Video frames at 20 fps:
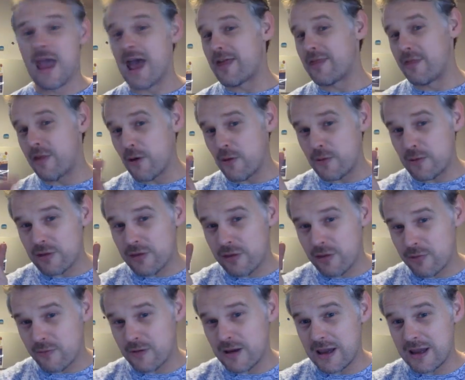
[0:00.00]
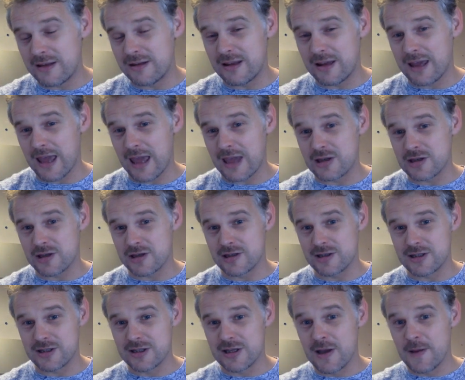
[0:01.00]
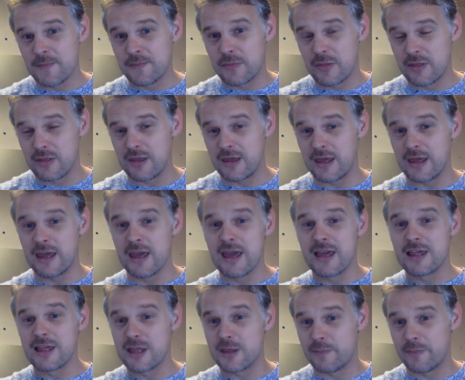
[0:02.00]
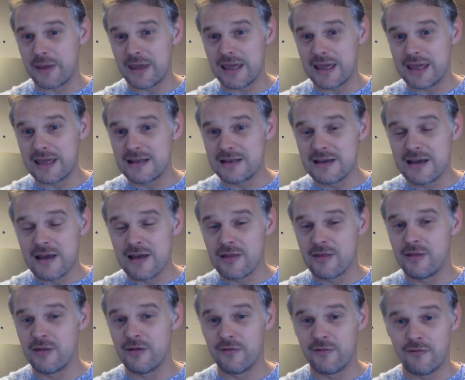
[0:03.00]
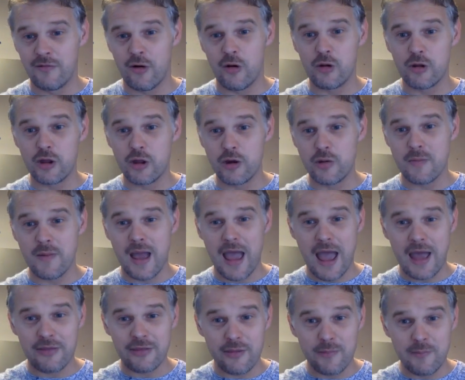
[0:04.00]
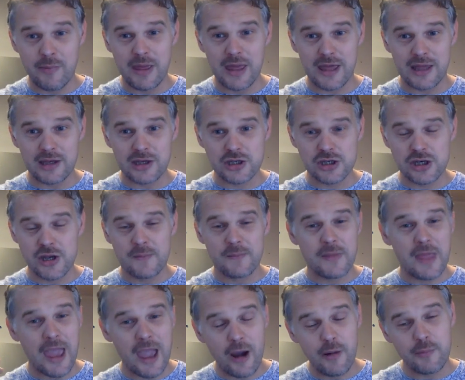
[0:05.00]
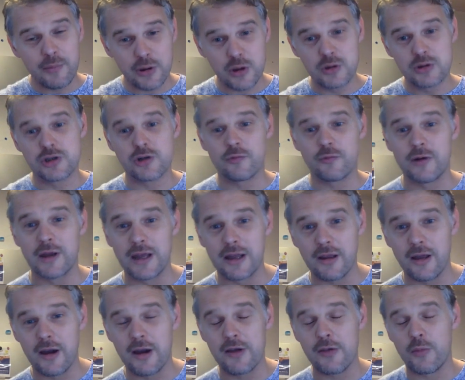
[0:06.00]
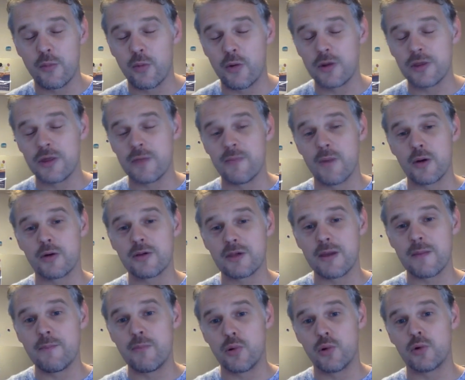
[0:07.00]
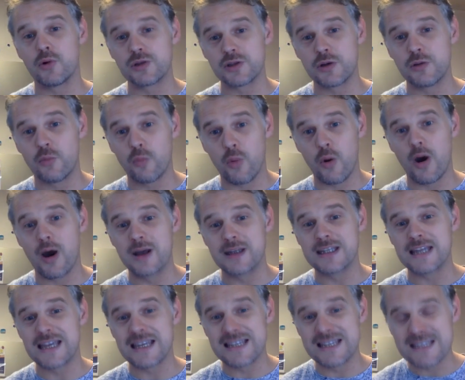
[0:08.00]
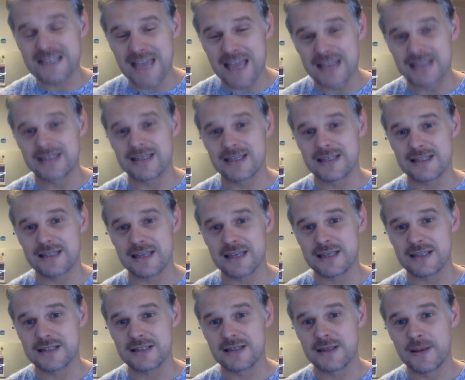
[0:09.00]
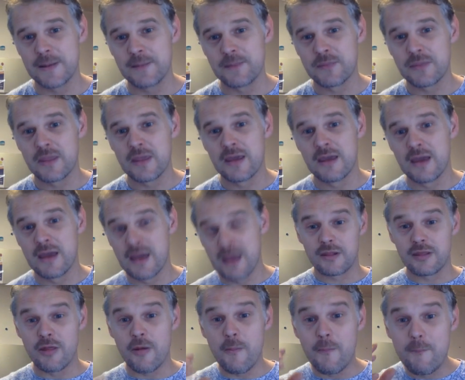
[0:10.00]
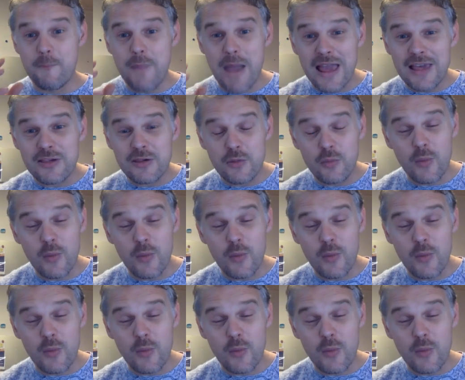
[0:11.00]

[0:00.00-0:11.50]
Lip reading: Those three indications, the speed, the volume and the pitch, help you to realize what the most important word in a sentence is. The best